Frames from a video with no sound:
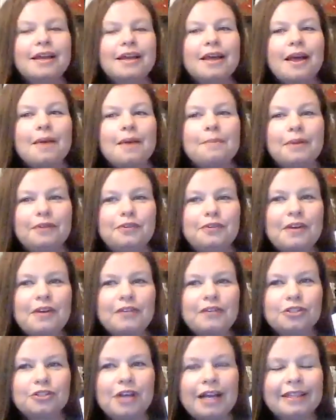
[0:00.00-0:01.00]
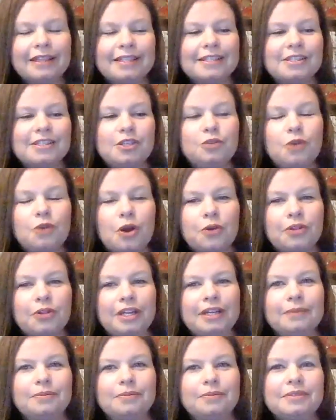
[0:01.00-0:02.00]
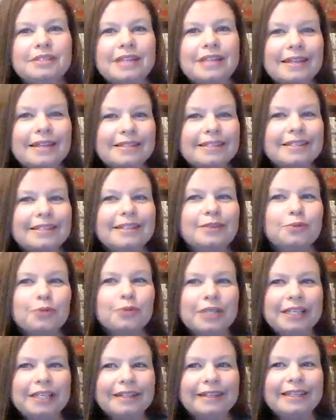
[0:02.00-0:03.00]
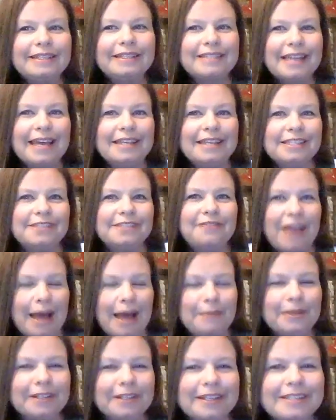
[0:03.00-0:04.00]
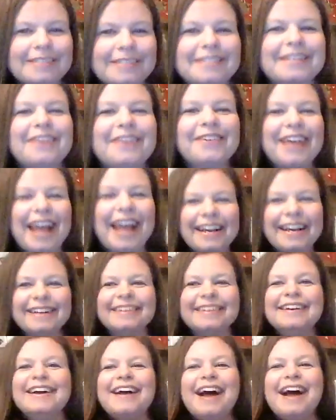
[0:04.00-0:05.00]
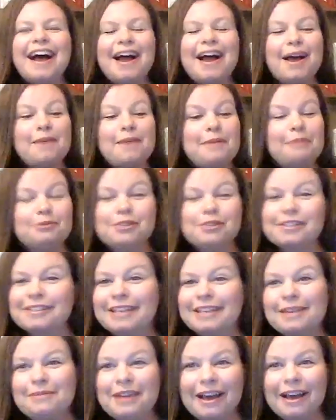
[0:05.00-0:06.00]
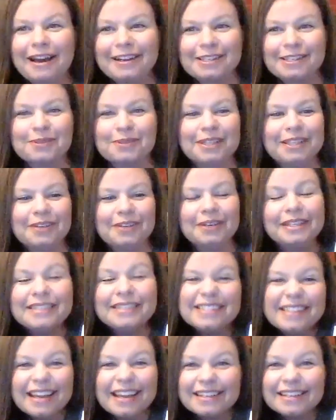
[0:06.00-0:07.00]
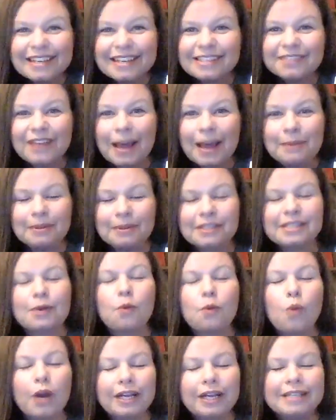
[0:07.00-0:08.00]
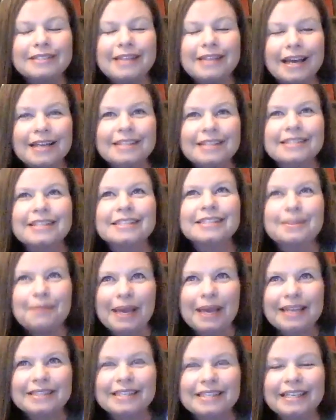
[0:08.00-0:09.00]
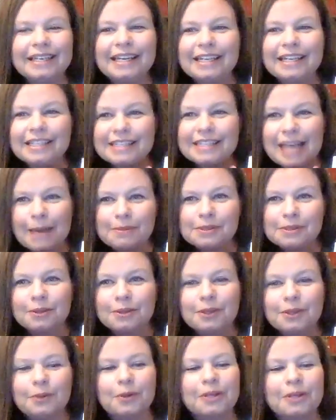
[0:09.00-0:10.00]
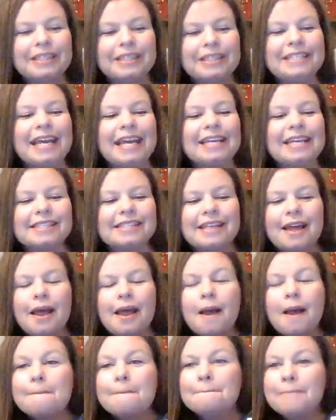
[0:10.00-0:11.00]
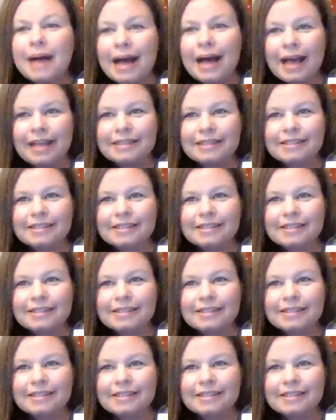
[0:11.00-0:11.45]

But if you've ever tried this, you know that it doesn't really taste fabulous. Okay? Um, I'm just going to be honest with you. It does not taste fabulous. What it does is amazing and it's absolutely worth the taste. But